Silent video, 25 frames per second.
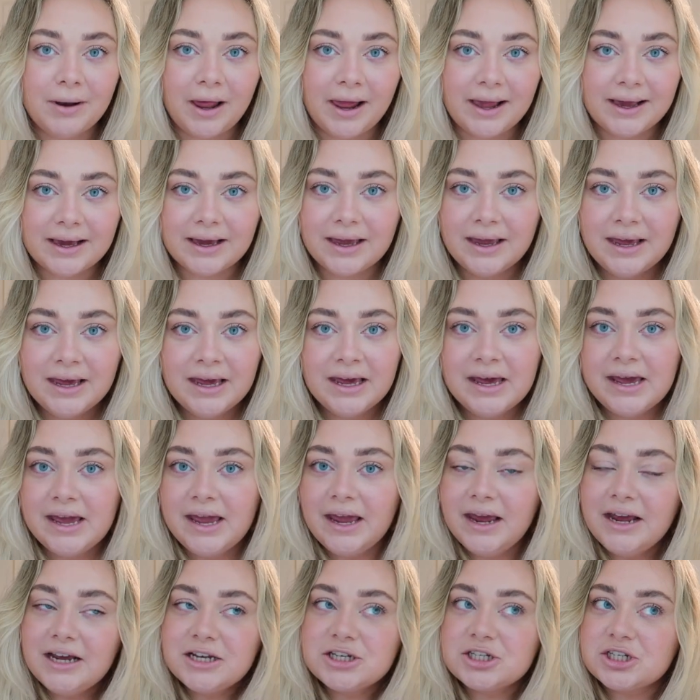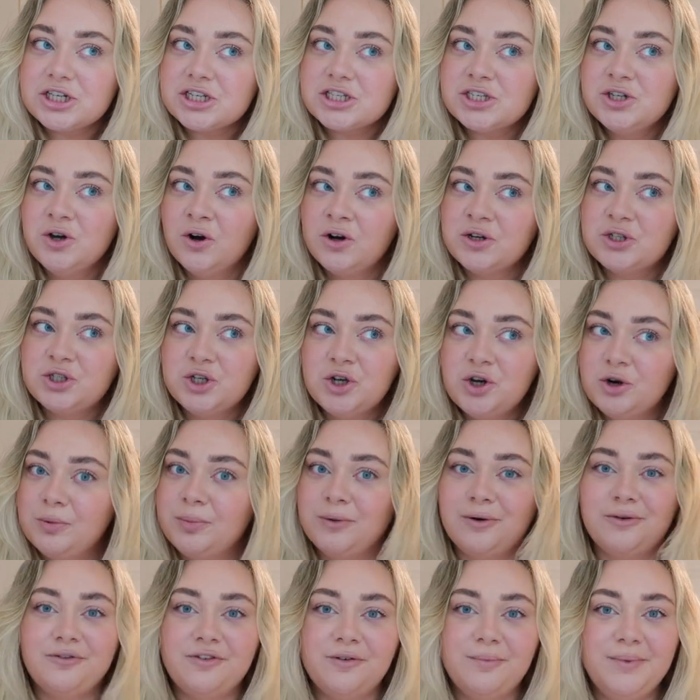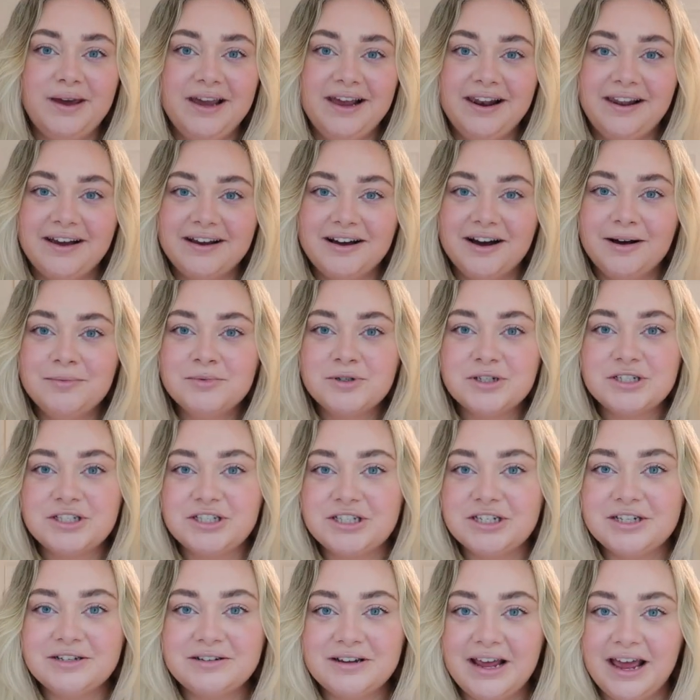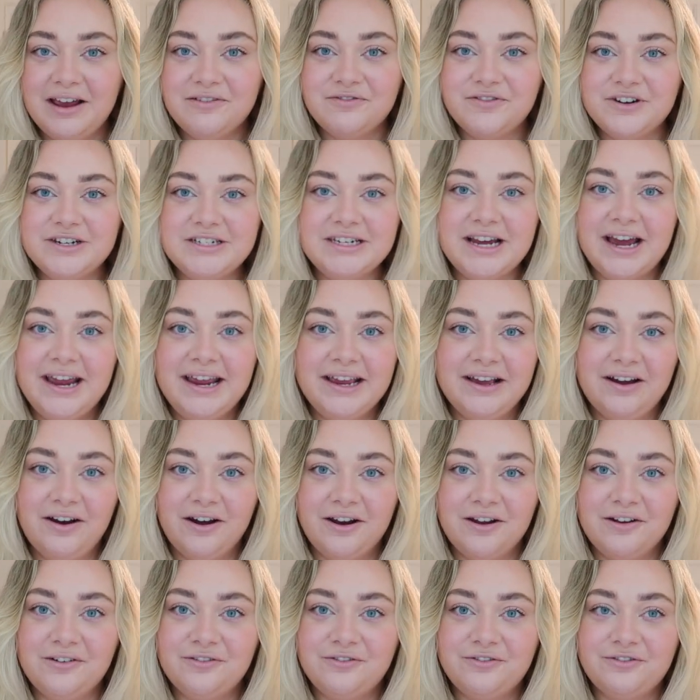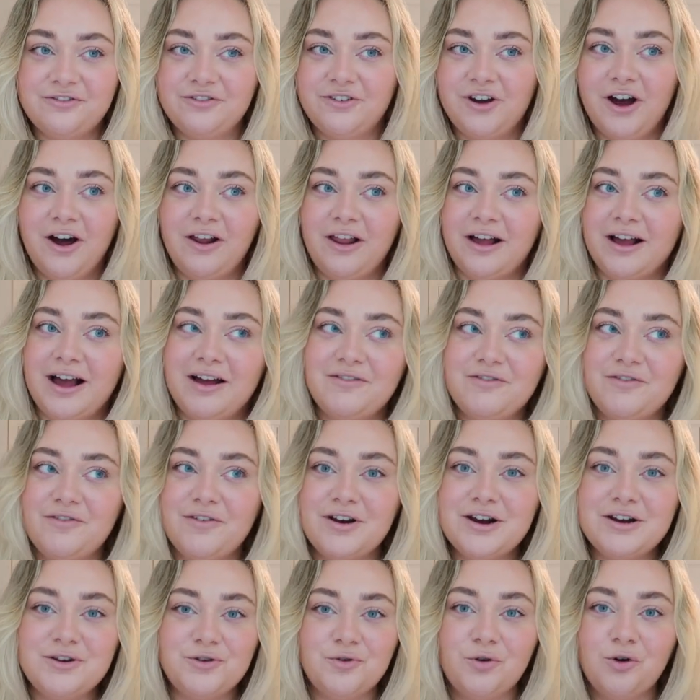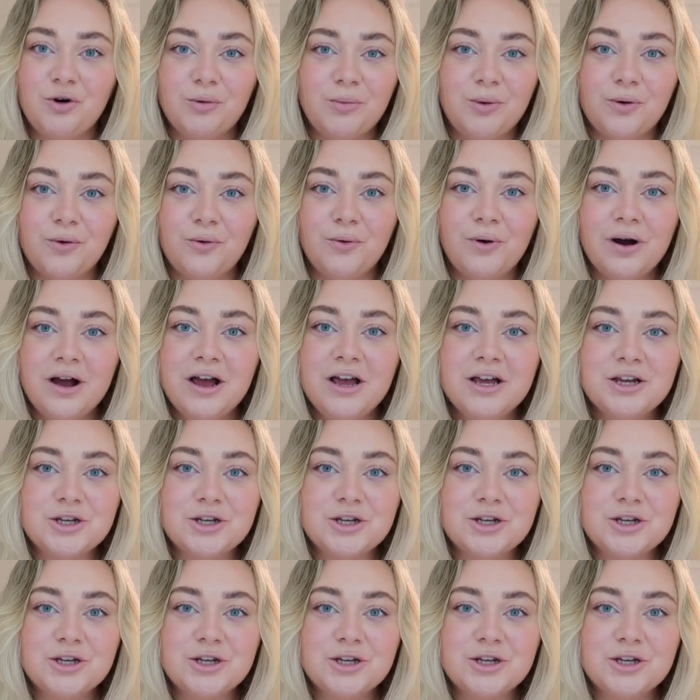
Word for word: Like it's just not doable for me. Like I'm just an everyday kind of girl, like I have a very normal